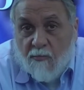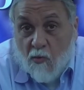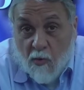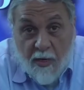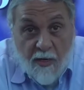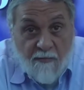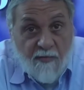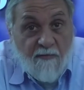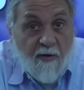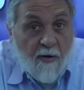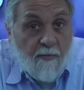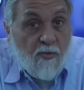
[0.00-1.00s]
What kind of
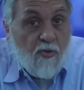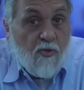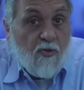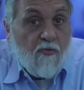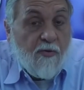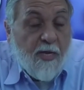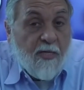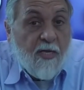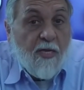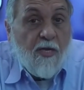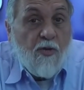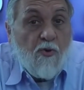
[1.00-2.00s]
environment do you create
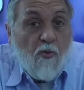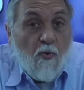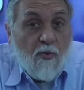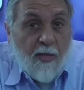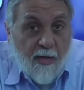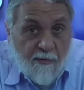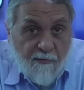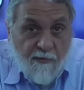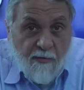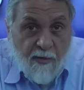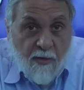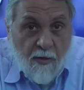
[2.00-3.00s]
in your own life?
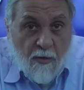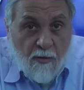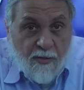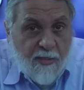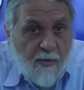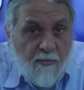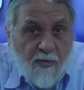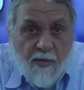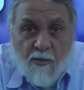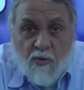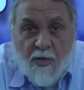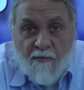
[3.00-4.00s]
Same thing
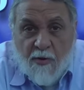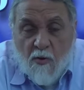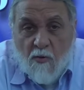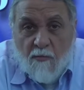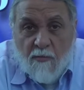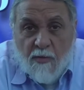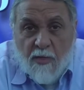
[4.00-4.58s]
that you have at home.